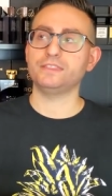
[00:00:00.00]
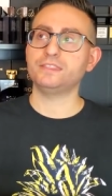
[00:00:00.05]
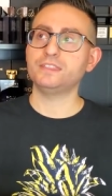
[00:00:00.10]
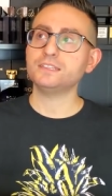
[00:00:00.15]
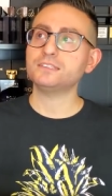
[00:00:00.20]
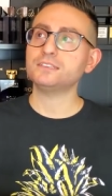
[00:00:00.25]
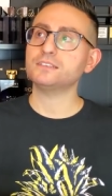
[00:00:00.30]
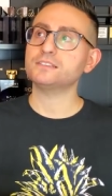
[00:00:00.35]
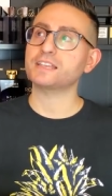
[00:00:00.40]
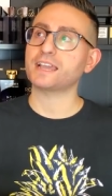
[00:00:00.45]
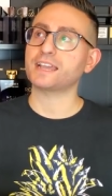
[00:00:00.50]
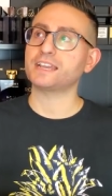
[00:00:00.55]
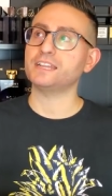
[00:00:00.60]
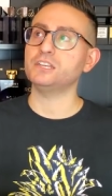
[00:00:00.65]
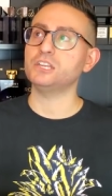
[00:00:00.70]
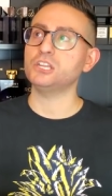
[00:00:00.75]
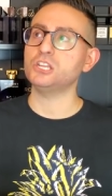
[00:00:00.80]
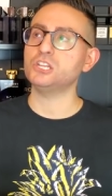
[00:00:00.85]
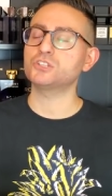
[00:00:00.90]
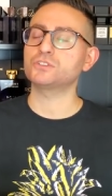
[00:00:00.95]
This is like a
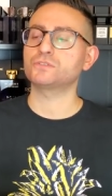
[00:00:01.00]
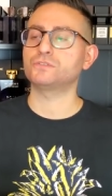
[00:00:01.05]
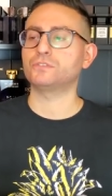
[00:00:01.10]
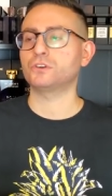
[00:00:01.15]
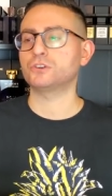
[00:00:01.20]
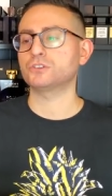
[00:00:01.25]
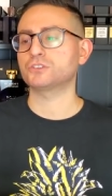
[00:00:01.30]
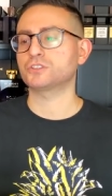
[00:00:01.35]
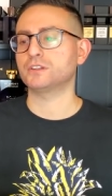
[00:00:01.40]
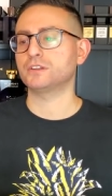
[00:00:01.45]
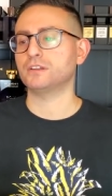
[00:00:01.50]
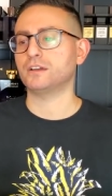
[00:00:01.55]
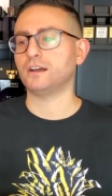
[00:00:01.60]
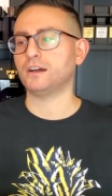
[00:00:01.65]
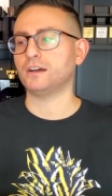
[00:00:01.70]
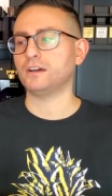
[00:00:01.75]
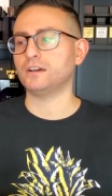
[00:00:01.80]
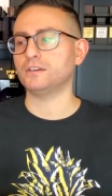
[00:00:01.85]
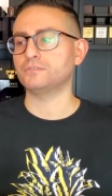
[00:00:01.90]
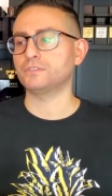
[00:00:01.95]
niche version
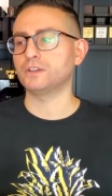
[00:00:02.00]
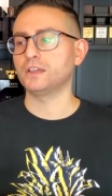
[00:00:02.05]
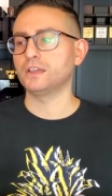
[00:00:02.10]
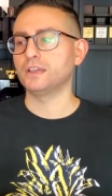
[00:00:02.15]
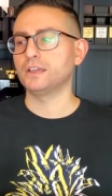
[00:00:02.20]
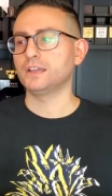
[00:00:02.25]
of